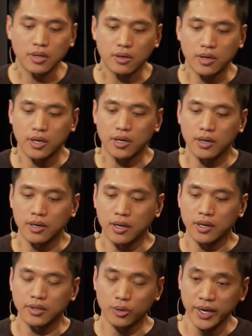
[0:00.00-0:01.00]

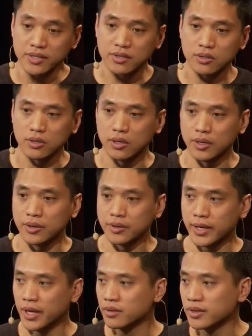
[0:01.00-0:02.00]
the risk
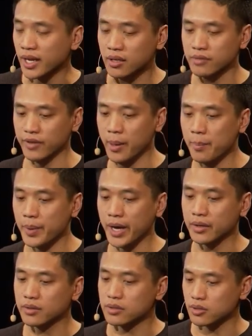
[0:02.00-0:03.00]
and negative
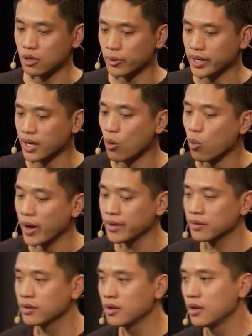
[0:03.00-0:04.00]
impact is already a
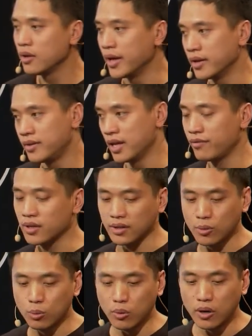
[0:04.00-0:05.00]
win and
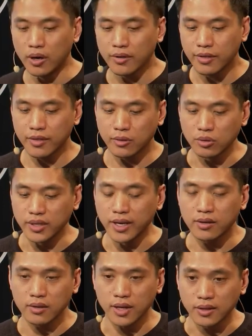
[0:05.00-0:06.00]
definitely worth to
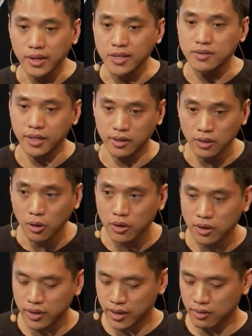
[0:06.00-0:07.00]
take at least like a
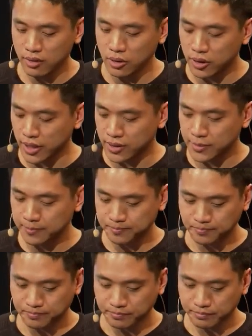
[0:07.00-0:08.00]
look at.
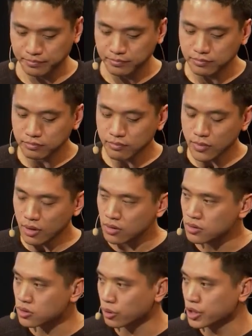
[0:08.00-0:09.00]

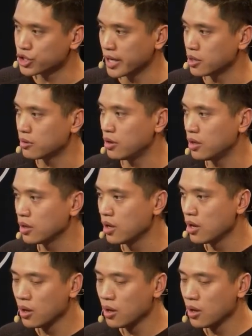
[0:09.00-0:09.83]
So in general,